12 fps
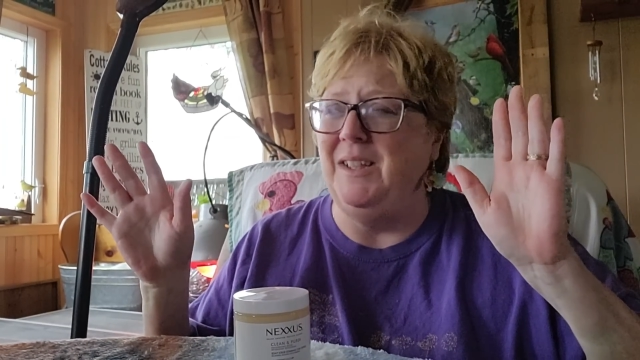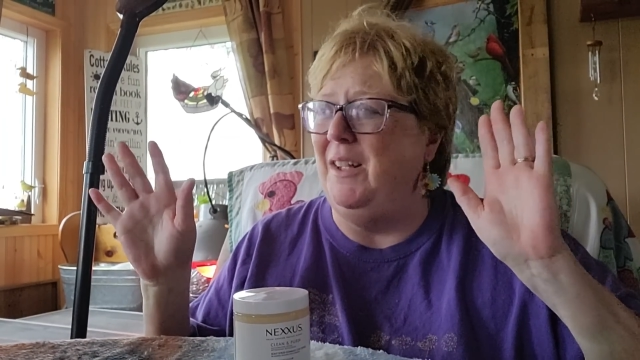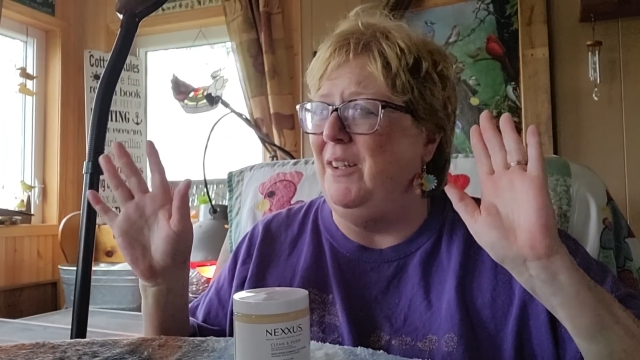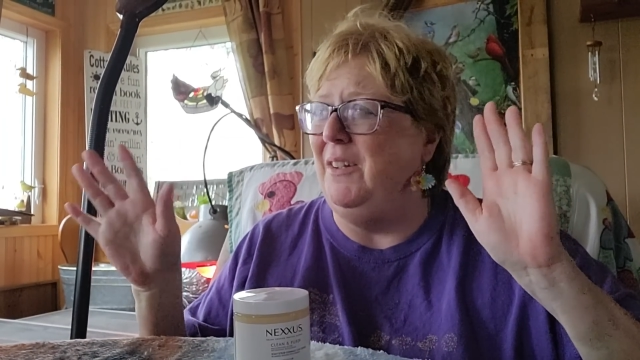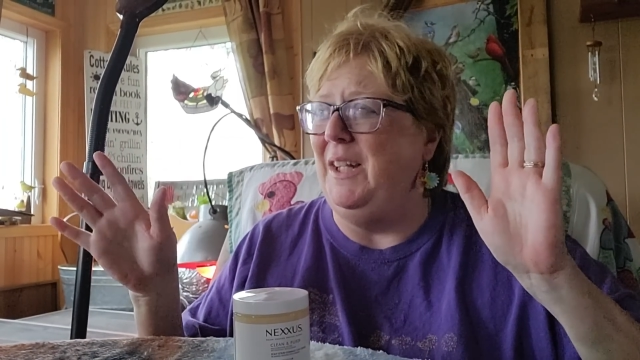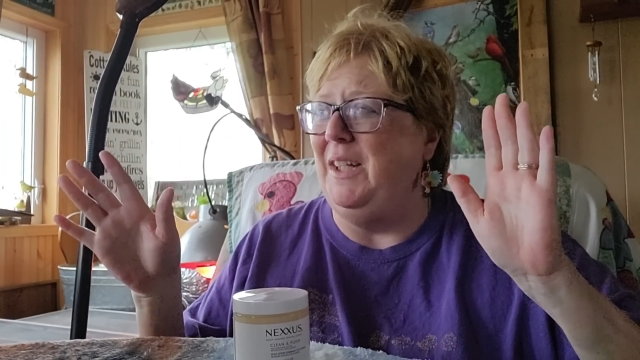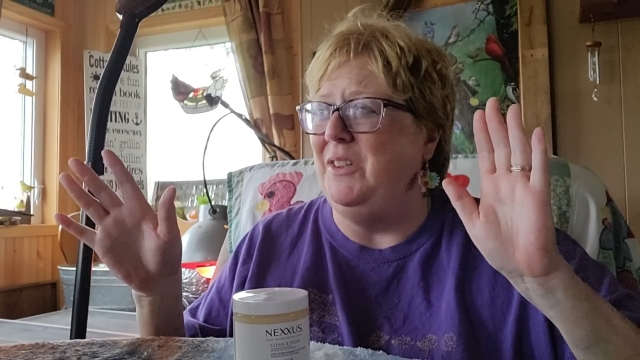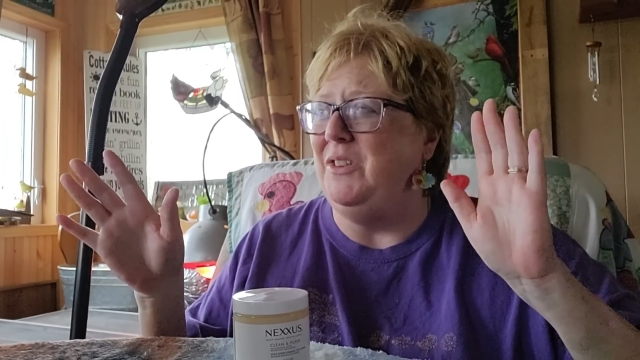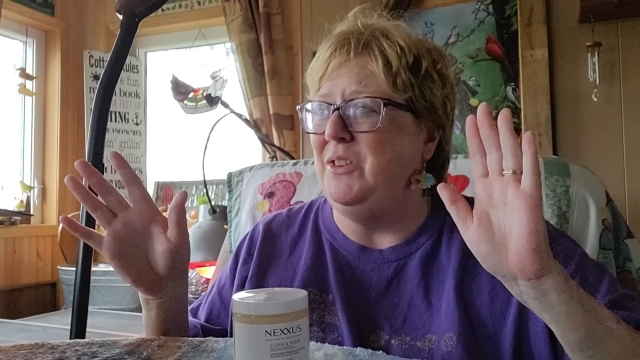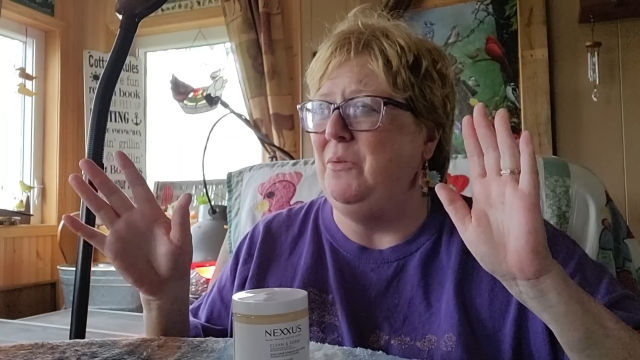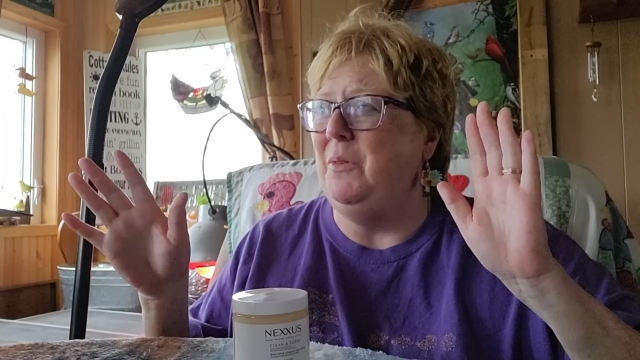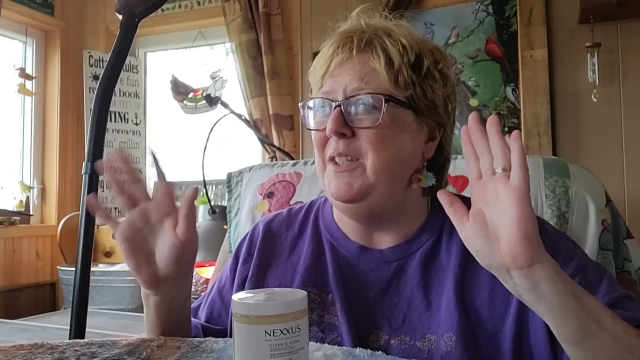our
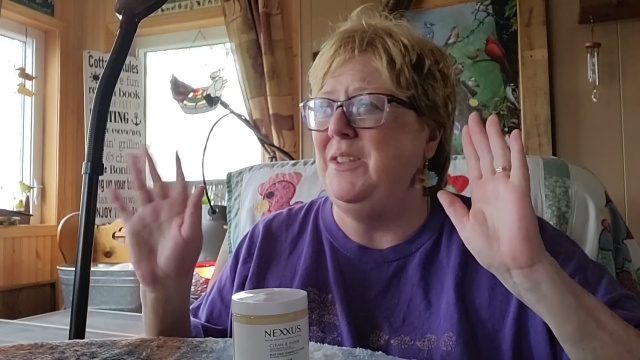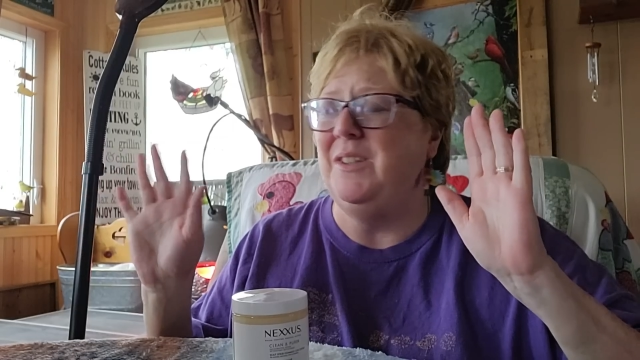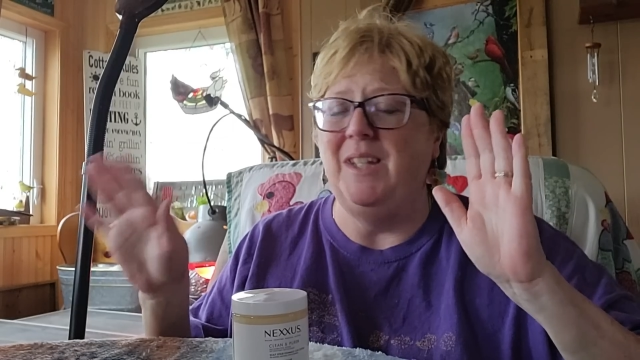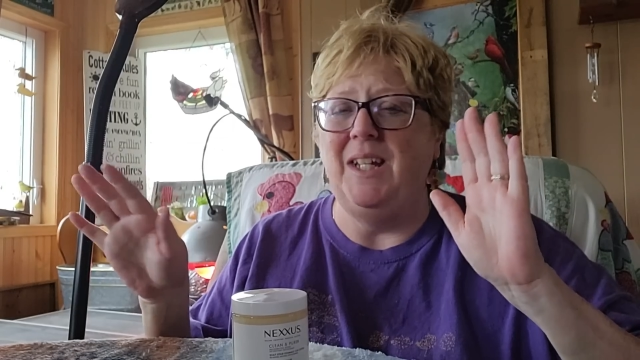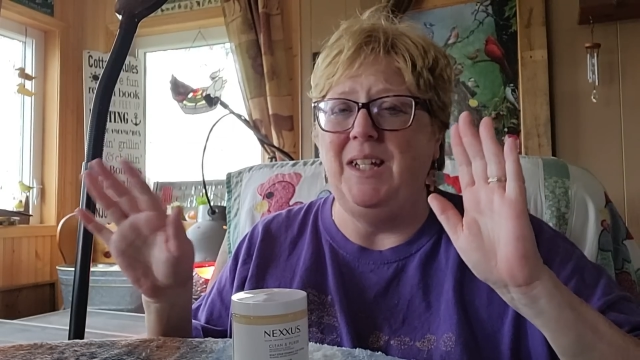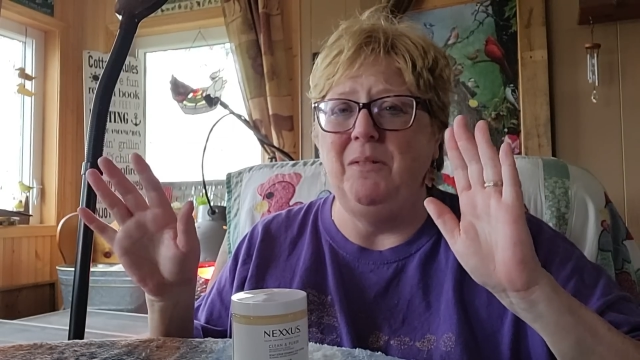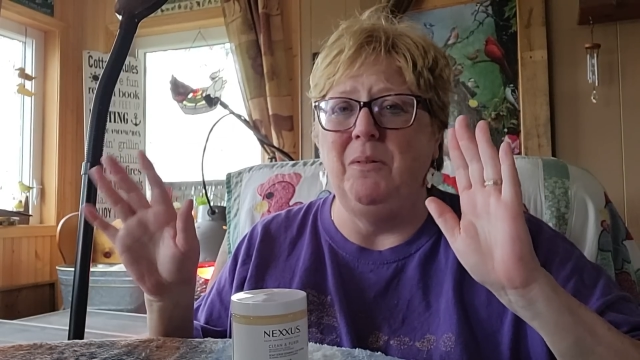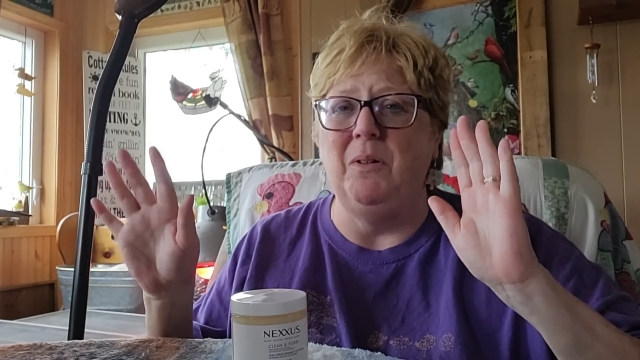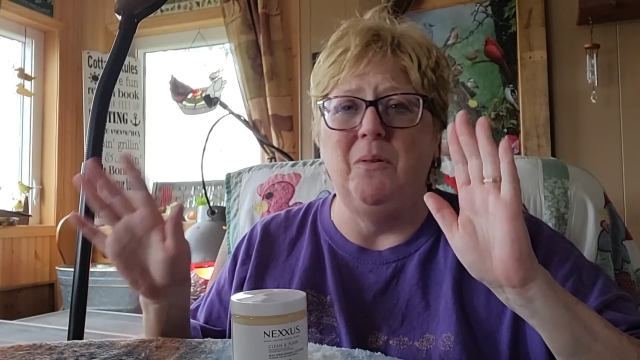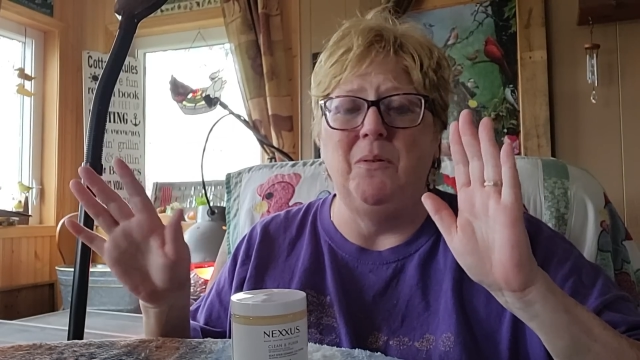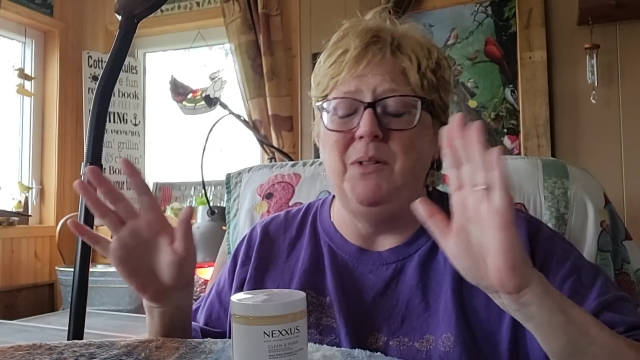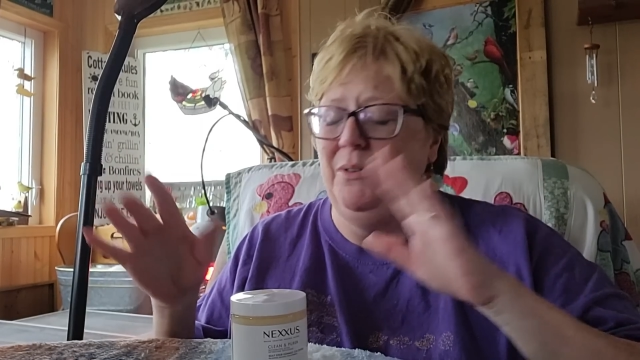age what it's like we're
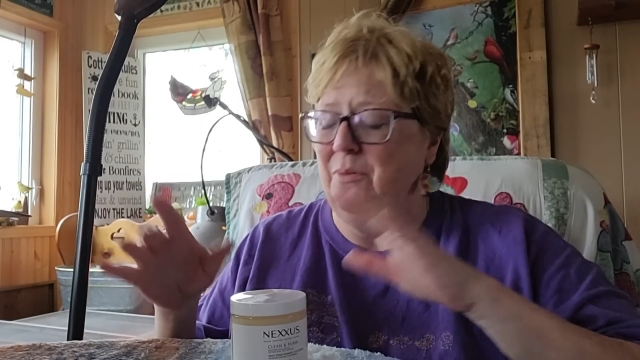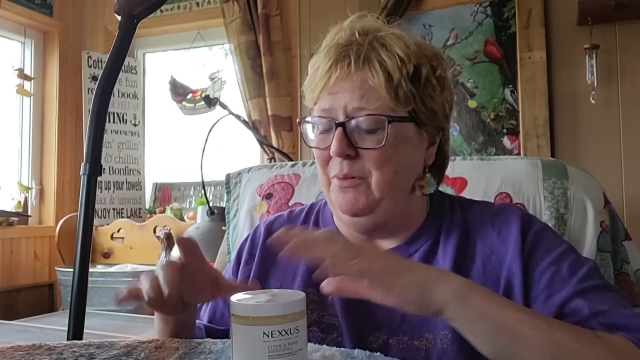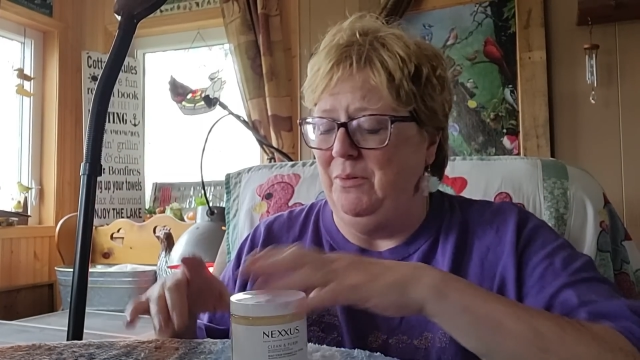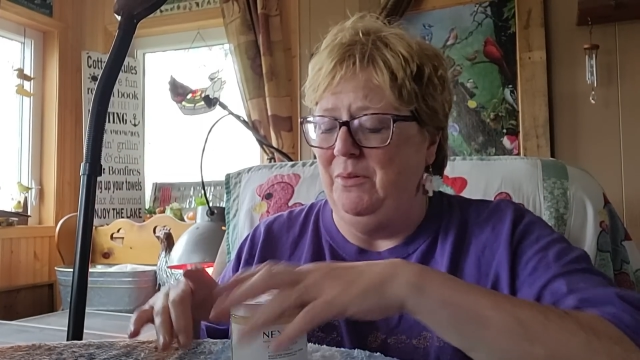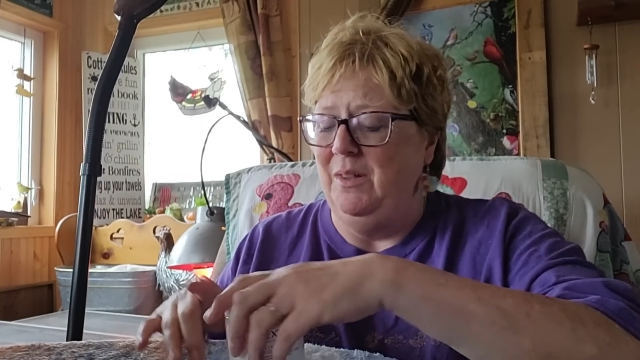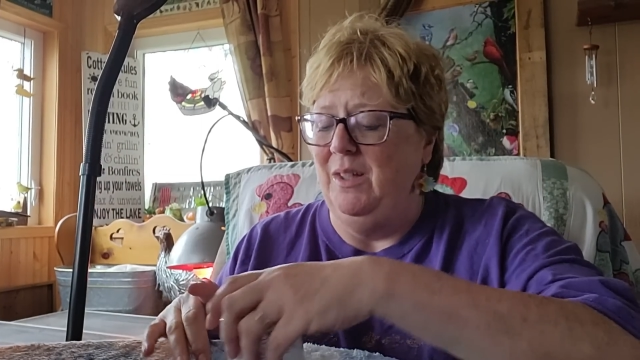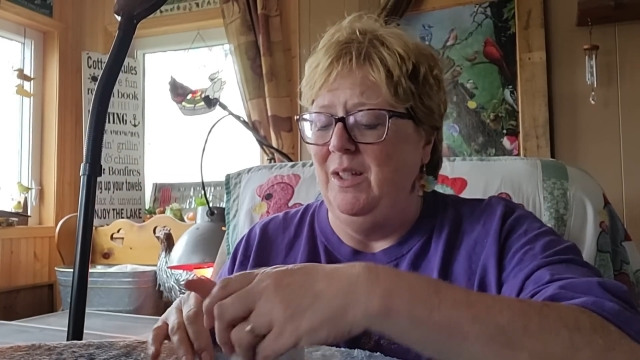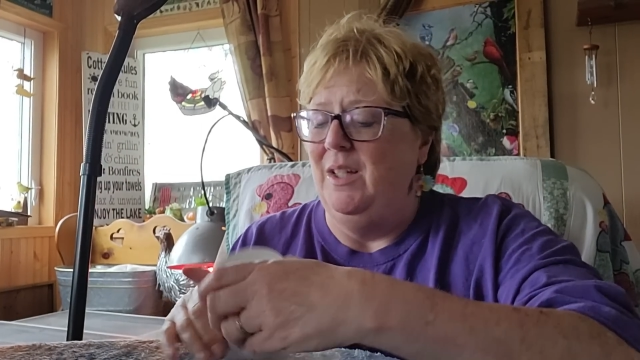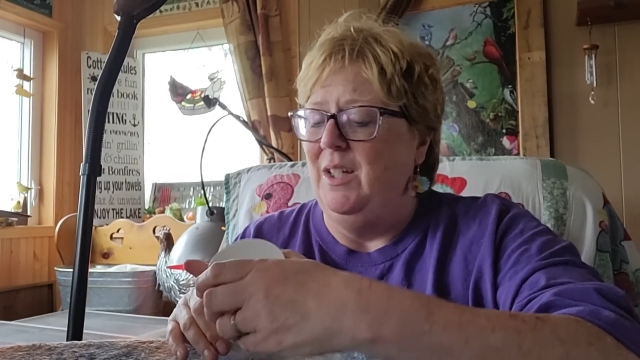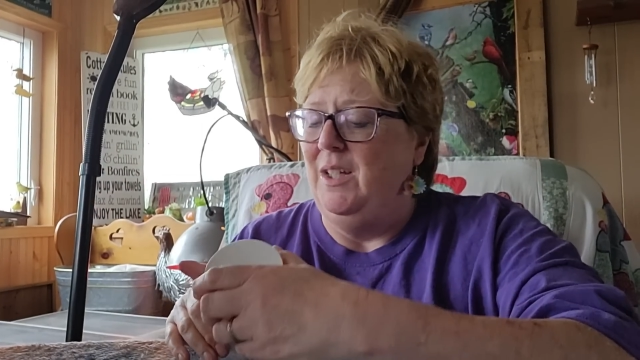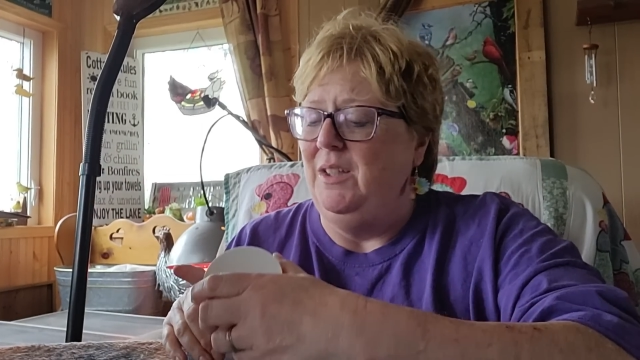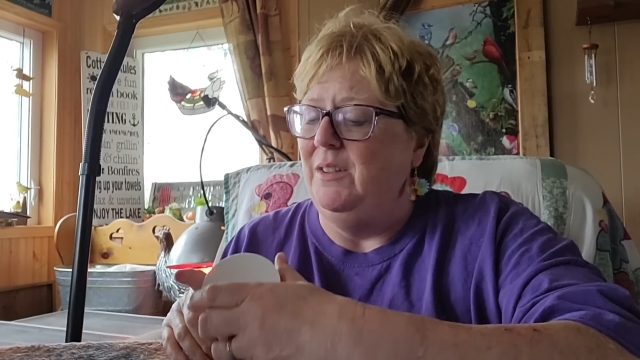going through.
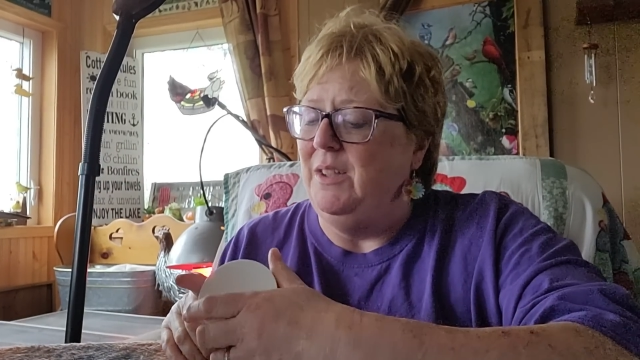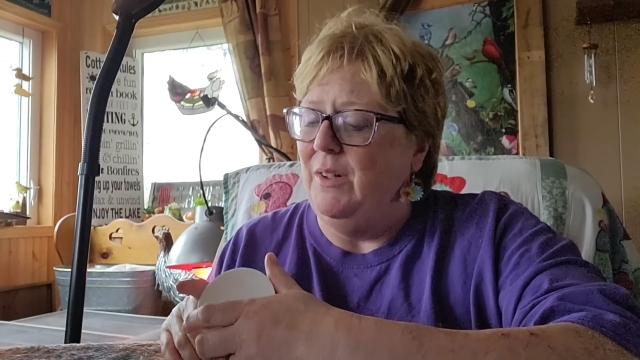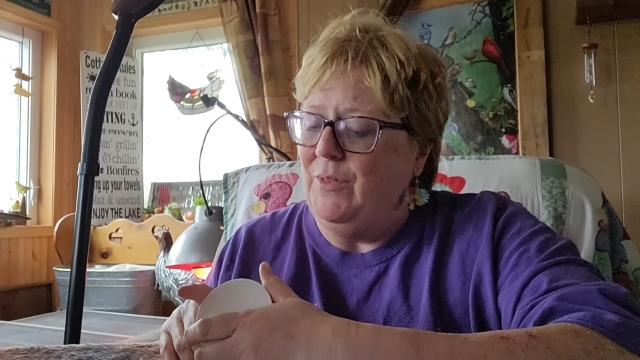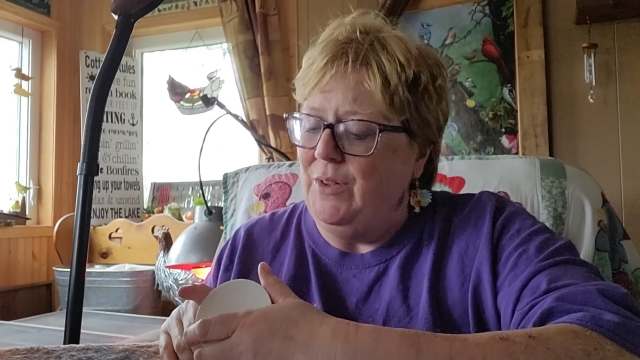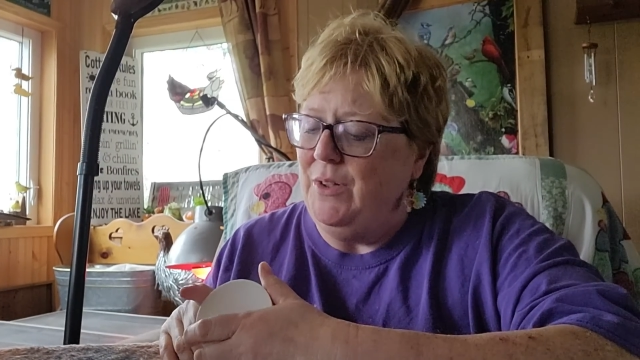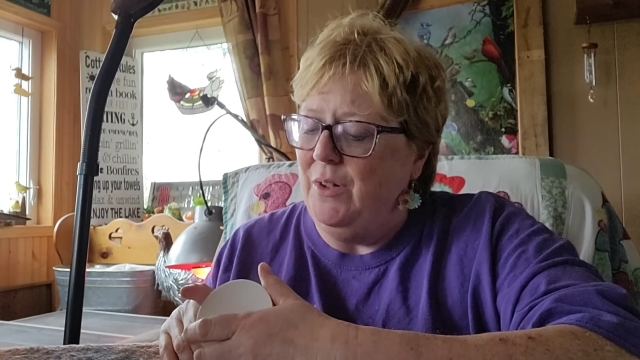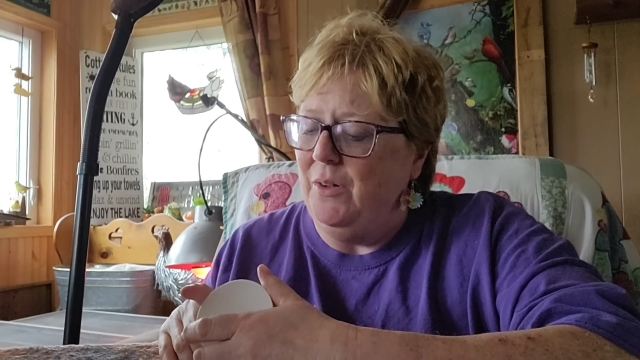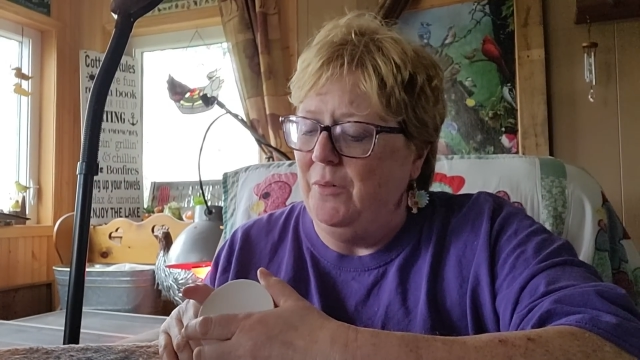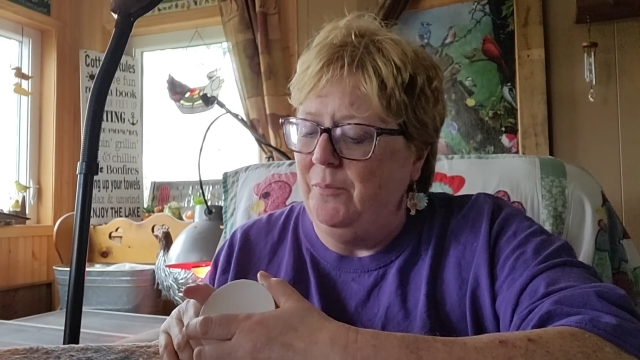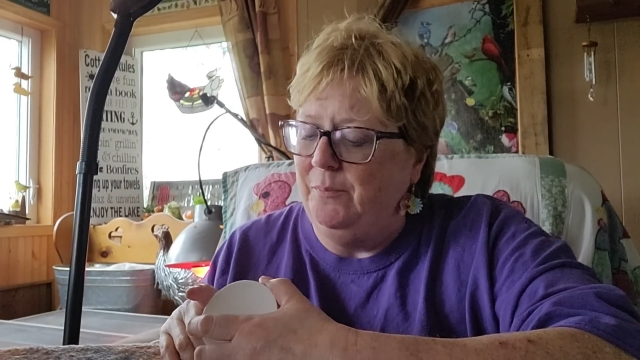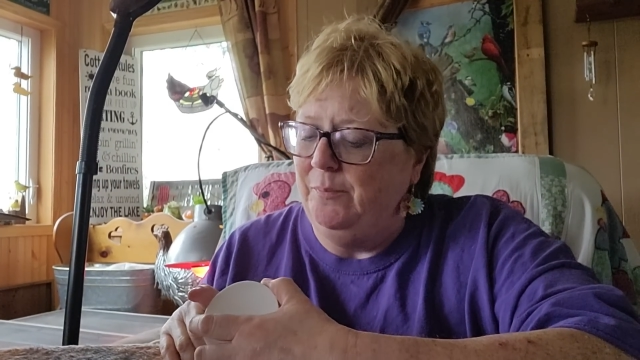You'll never know.